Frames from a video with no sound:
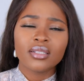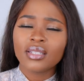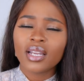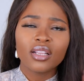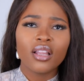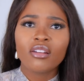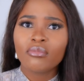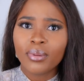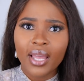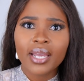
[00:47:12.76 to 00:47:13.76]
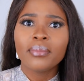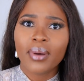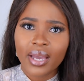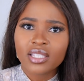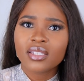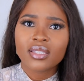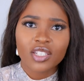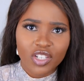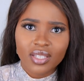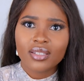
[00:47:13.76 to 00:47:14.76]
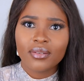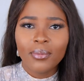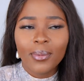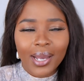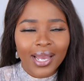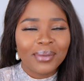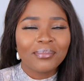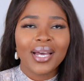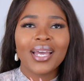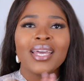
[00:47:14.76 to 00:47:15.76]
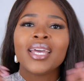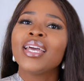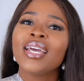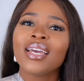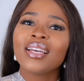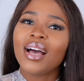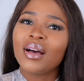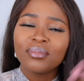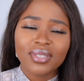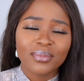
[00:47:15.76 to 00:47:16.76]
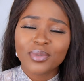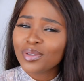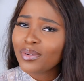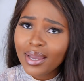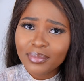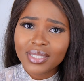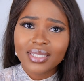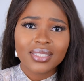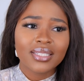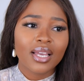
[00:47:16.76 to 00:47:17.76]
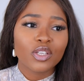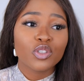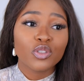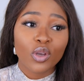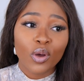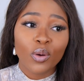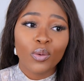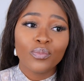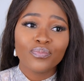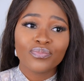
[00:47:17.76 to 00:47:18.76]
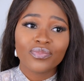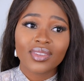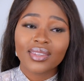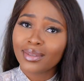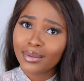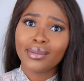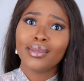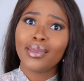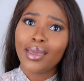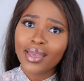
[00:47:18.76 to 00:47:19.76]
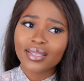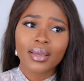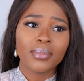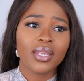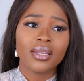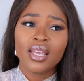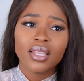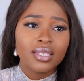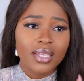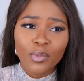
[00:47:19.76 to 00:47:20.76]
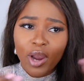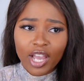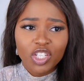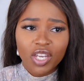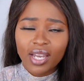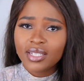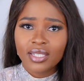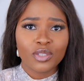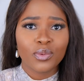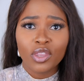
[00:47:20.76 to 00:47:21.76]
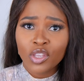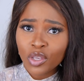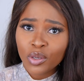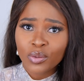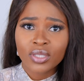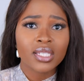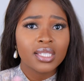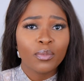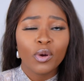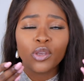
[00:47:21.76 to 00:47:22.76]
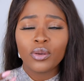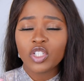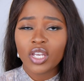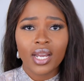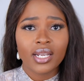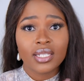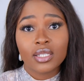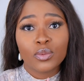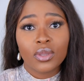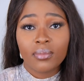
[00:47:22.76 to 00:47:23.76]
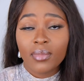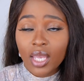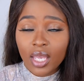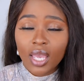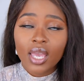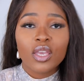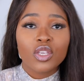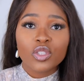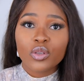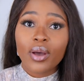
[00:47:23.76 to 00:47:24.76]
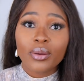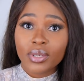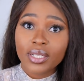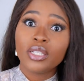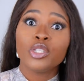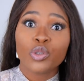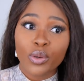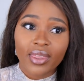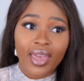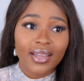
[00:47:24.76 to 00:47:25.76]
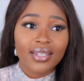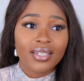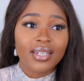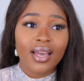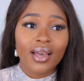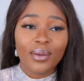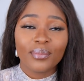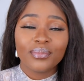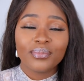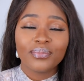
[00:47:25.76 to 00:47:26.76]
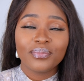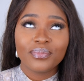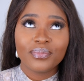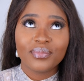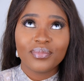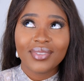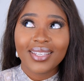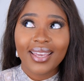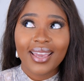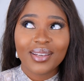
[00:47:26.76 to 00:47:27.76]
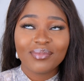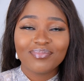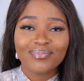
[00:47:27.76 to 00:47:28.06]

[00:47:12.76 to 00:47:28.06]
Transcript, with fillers: done a lot of blind buys suggested by my um, subscribers. So yes, I mean, the same way I share ideas with you is the same way you share ideas with me. So I really enjoy that. Um, yeah.